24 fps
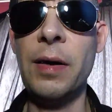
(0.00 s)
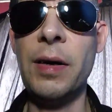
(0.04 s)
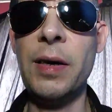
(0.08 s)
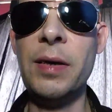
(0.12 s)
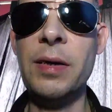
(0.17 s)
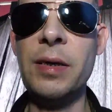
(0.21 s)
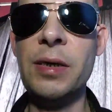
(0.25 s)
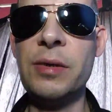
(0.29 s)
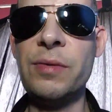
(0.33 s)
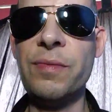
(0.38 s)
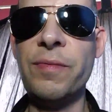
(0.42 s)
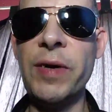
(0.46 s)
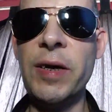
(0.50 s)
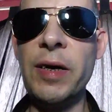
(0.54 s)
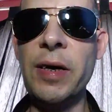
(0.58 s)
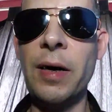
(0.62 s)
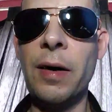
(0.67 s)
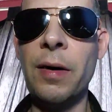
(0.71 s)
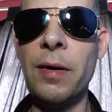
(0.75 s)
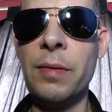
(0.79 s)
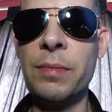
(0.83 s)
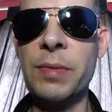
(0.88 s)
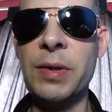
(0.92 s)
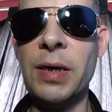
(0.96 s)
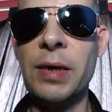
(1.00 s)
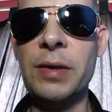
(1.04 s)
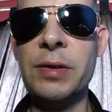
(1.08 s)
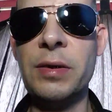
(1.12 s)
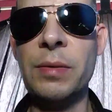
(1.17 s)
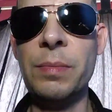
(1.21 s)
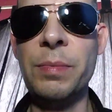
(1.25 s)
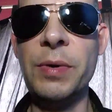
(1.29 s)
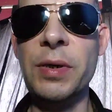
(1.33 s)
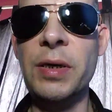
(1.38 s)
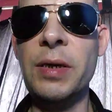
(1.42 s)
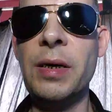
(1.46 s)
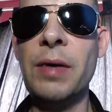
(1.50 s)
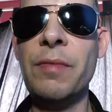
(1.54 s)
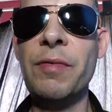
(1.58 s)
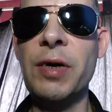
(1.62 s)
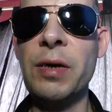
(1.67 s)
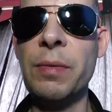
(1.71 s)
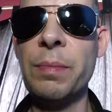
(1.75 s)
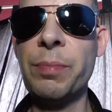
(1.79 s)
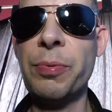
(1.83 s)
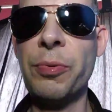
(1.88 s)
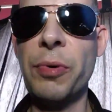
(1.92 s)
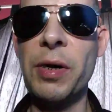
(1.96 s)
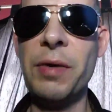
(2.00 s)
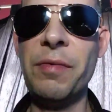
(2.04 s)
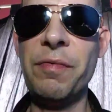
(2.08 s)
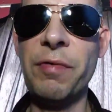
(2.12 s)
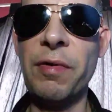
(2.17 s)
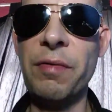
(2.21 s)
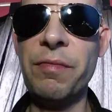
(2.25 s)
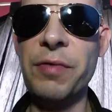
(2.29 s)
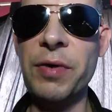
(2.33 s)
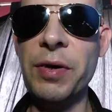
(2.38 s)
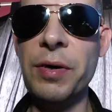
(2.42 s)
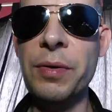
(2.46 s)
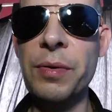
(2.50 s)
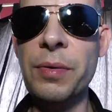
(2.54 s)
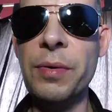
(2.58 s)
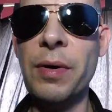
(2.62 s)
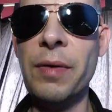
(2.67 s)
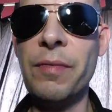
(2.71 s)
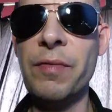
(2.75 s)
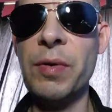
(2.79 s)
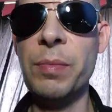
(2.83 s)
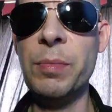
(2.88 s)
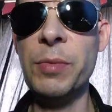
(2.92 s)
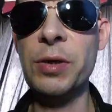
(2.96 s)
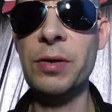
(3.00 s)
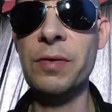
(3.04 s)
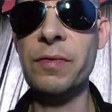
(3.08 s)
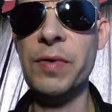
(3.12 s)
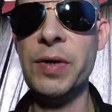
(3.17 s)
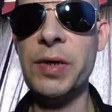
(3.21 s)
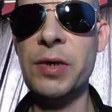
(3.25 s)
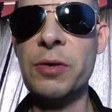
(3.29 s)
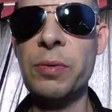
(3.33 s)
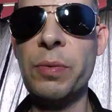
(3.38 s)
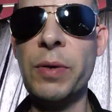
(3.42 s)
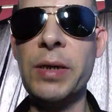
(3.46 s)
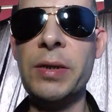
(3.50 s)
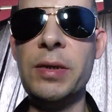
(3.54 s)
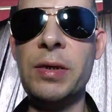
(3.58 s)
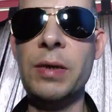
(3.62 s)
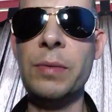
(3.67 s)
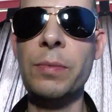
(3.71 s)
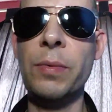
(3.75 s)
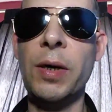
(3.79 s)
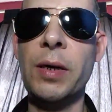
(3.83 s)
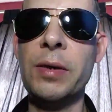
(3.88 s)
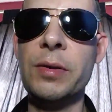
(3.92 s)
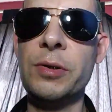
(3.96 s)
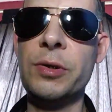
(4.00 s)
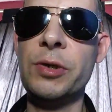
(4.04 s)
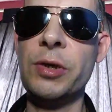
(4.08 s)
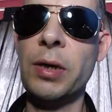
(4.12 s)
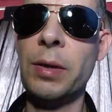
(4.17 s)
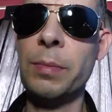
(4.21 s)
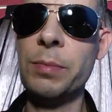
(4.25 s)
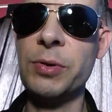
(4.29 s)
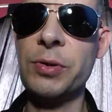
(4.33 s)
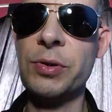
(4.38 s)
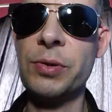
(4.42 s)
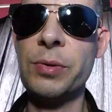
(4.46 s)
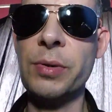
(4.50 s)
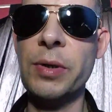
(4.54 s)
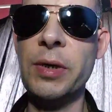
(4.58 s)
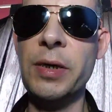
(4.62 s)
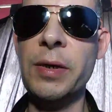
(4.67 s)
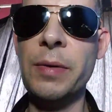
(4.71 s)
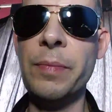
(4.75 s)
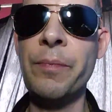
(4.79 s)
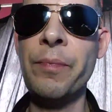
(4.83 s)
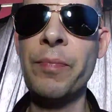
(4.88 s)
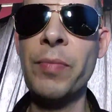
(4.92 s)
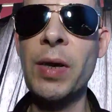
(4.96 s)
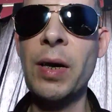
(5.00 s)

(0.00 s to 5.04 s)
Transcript: in this video I'm going to be giving a brief review of the movie 21 Jump Street.